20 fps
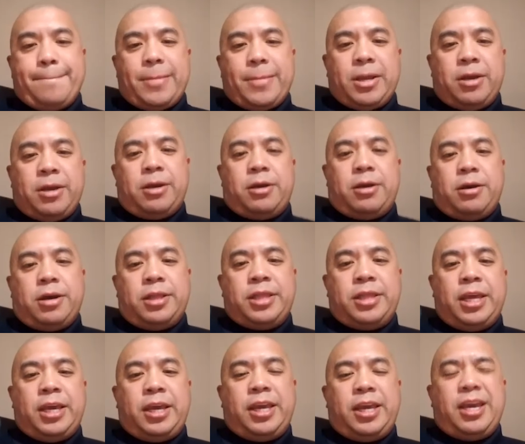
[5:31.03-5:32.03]
I
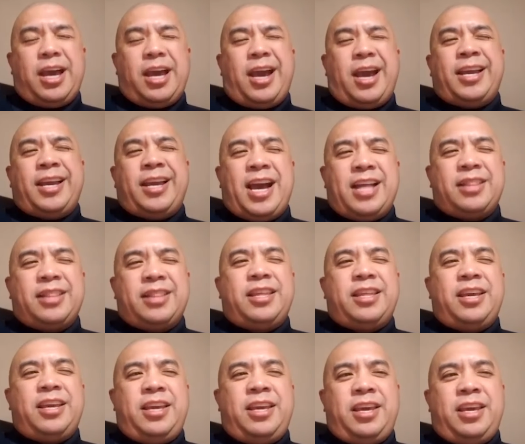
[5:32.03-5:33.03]
think I got the
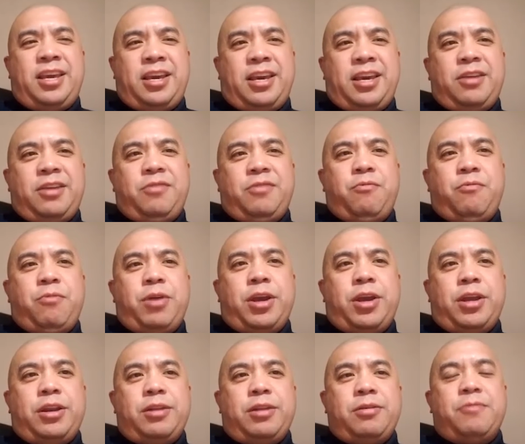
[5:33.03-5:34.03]
gig
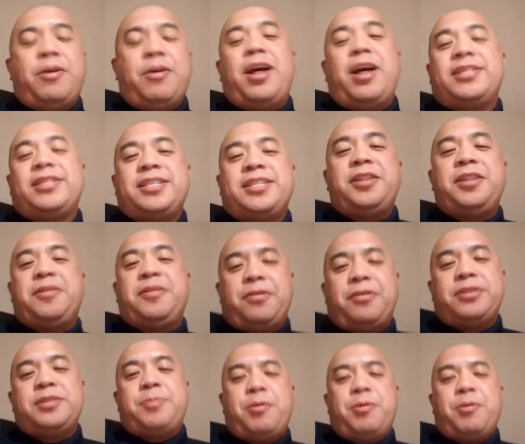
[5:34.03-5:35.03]
when. Well, I'll tell you the
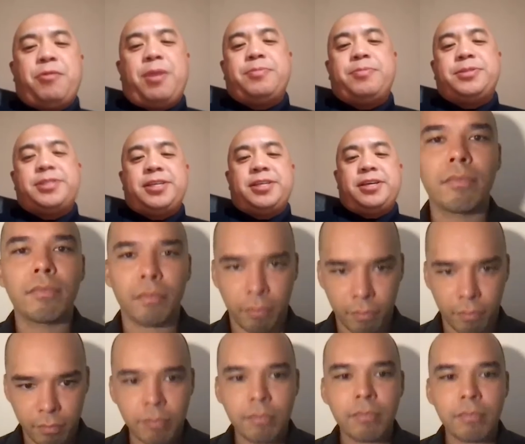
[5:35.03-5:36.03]
first time I wrapped his hand.
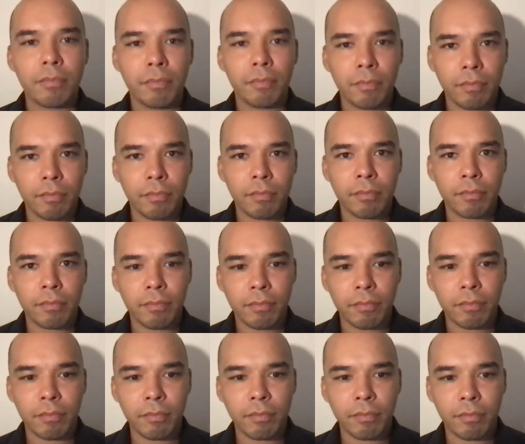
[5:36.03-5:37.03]
It
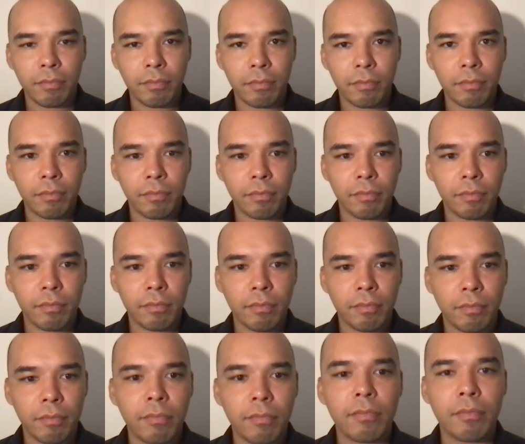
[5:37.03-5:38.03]
was in the
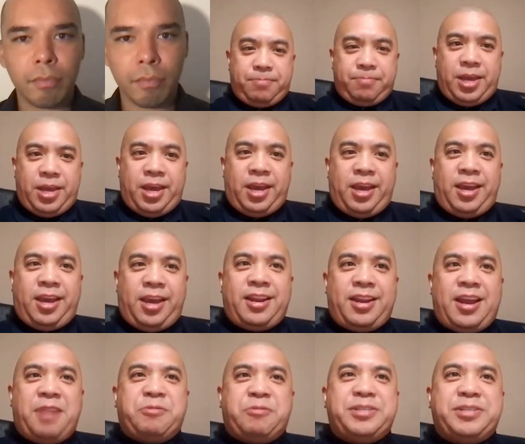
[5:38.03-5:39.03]
garden, and
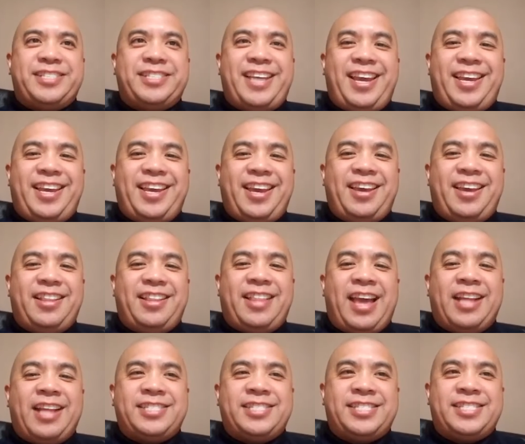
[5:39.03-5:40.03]
I was taking
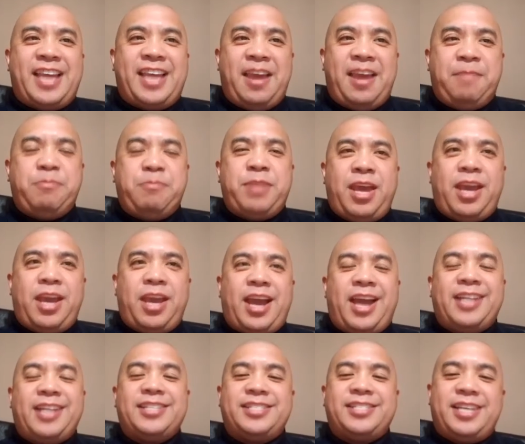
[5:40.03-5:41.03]
that same day. I
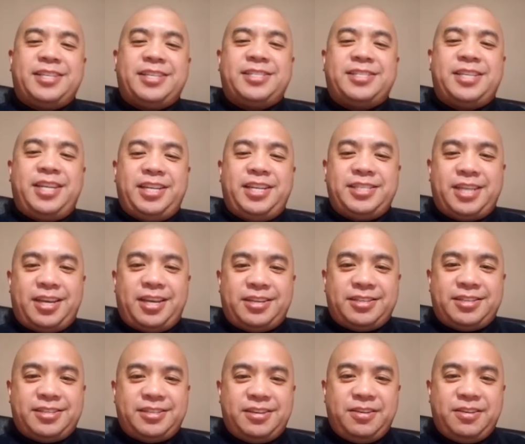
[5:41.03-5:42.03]
had to take a city
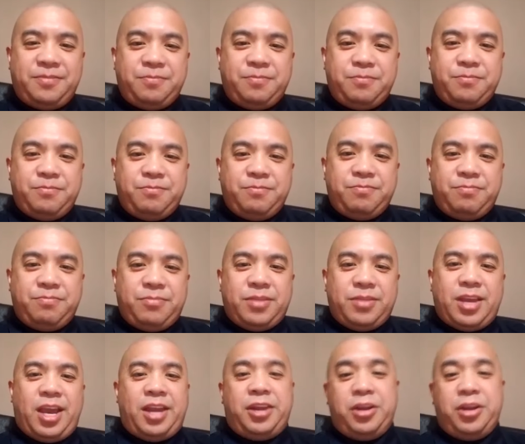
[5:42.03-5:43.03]
test,
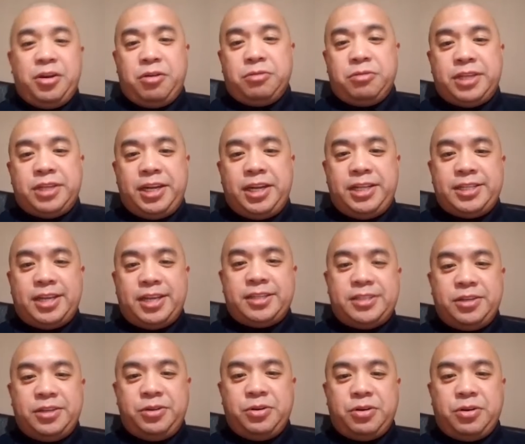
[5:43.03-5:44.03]
and city tests
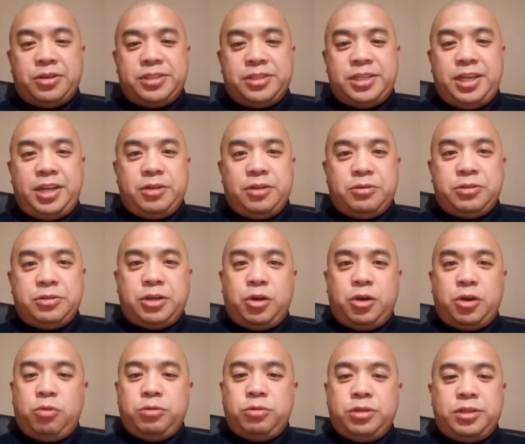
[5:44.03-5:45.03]
in New York City, those are
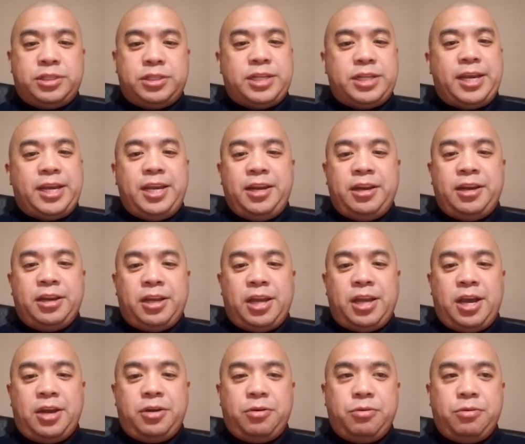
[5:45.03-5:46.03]
golden. That's like hitting the
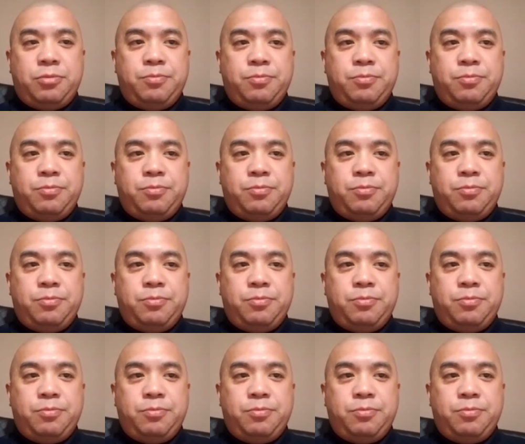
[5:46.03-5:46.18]
lotto.